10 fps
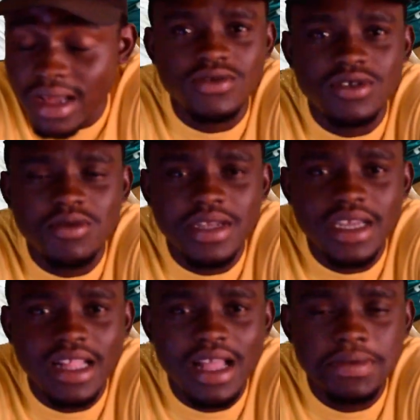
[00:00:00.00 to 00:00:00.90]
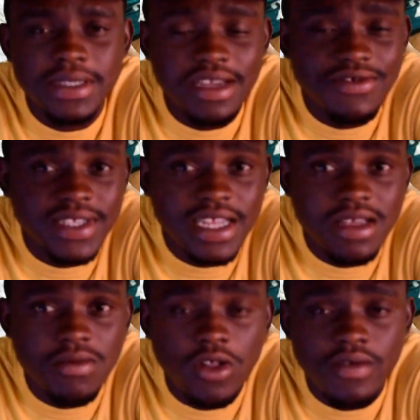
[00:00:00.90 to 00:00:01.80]
so many clubs interested in
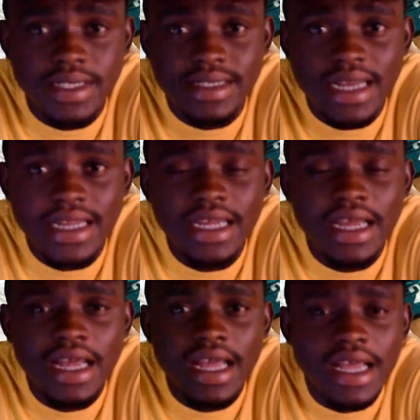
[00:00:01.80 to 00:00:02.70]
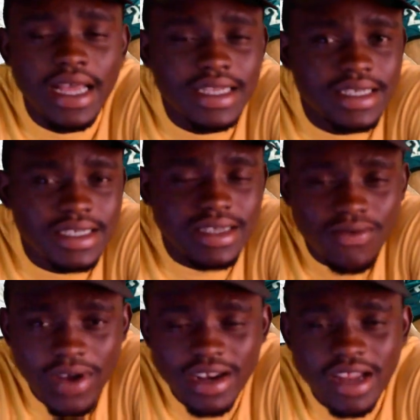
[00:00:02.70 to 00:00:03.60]
him all of a sudden, and
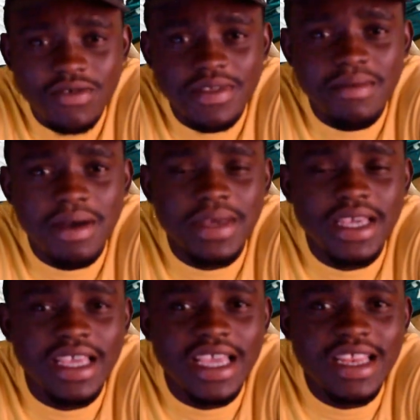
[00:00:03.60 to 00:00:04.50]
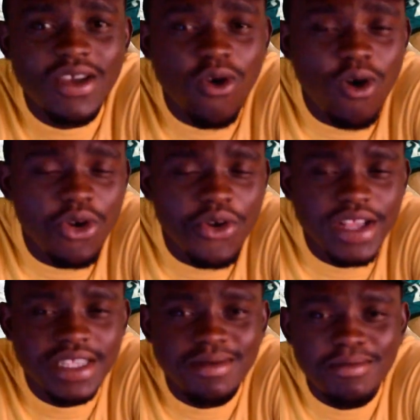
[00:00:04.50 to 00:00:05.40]
one none of them are making any
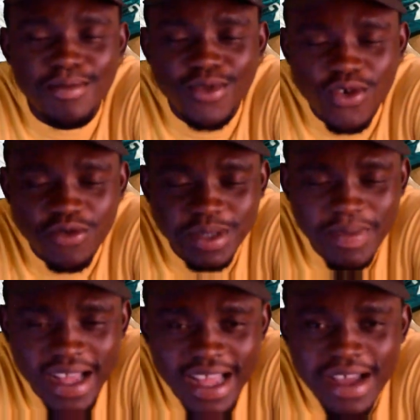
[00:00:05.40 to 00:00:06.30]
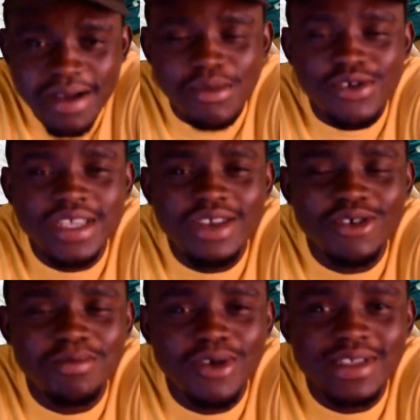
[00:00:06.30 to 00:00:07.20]
concrete moves. But Borussia
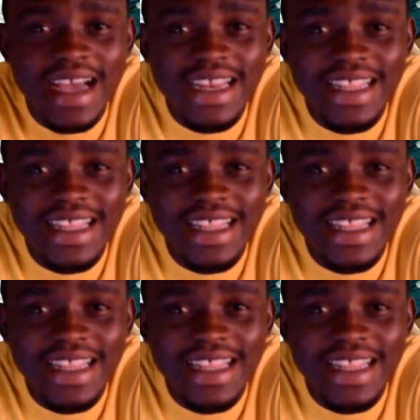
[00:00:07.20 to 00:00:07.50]
Dortmund are the